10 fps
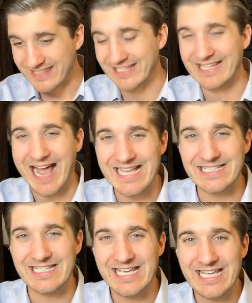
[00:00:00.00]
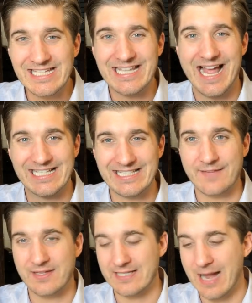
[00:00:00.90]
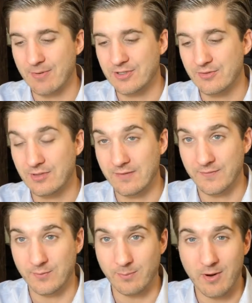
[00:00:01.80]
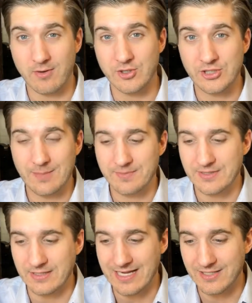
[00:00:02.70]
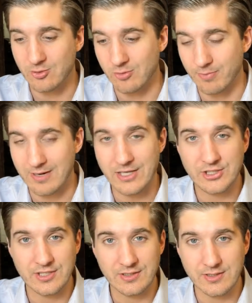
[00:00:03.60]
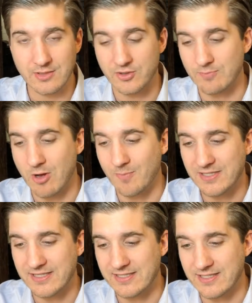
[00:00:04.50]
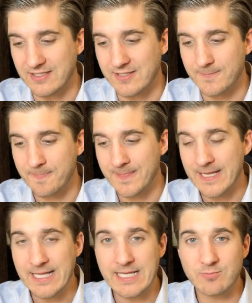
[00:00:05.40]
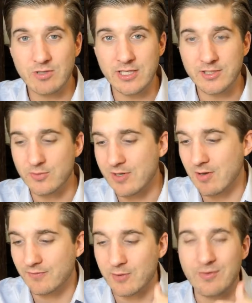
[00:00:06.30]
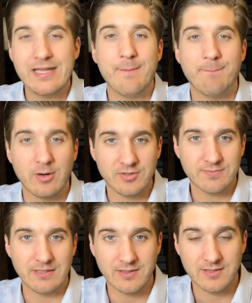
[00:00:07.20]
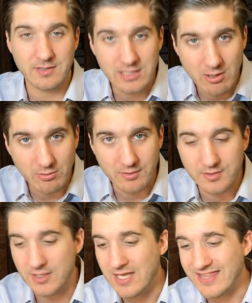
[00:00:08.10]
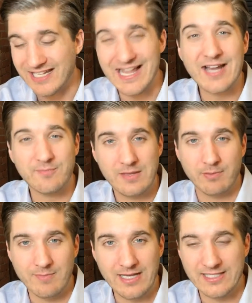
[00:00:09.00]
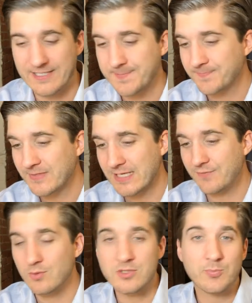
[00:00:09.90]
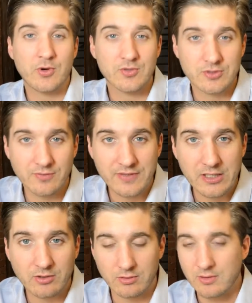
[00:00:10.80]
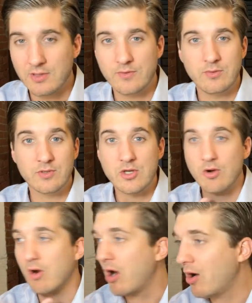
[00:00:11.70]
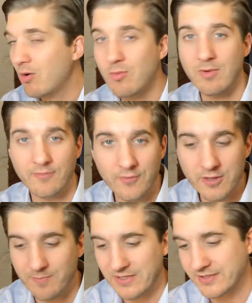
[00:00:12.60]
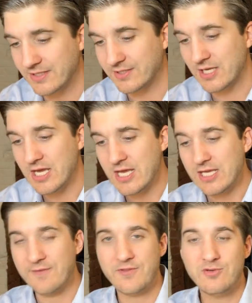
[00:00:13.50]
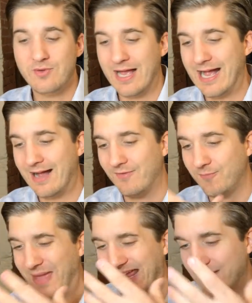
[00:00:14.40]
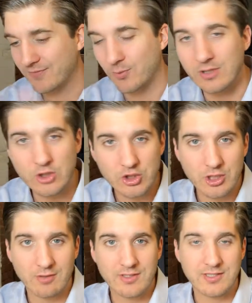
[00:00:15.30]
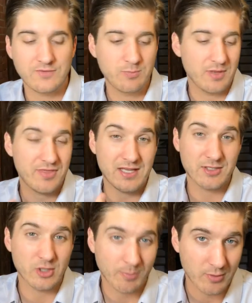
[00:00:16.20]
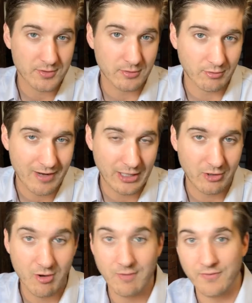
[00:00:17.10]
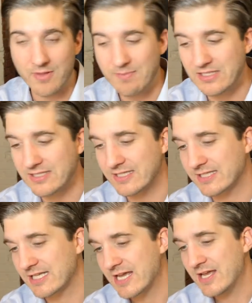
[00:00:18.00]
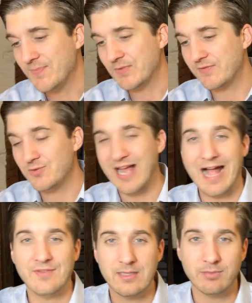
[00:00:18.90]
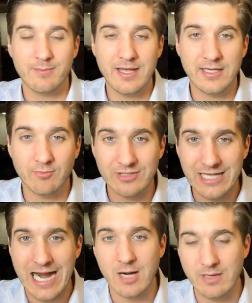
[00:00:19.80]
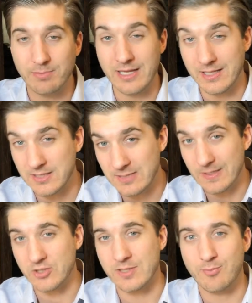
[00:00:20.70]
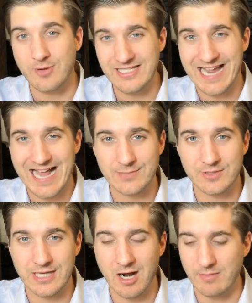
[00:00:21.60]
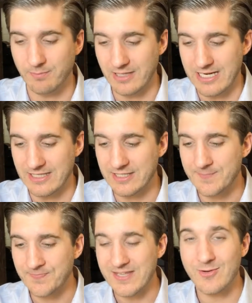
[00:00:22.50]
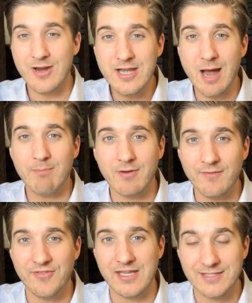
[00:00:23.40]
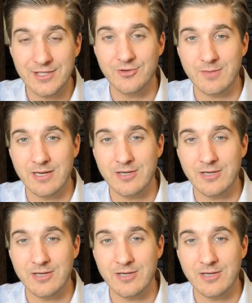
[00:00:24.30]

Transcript: The last tax savings opportunity for partnerships and S corporations and other small businesses is really doing all of the reimbursements to the owners that a lot of people miss. If you use a personal vehicle, if you use your home for your business, if you have paid for insurance, if you put things on your personal credit card for the business, if you haven't implemented retirement plans, especially pre-tax retirement plans, there are a number of things that you can be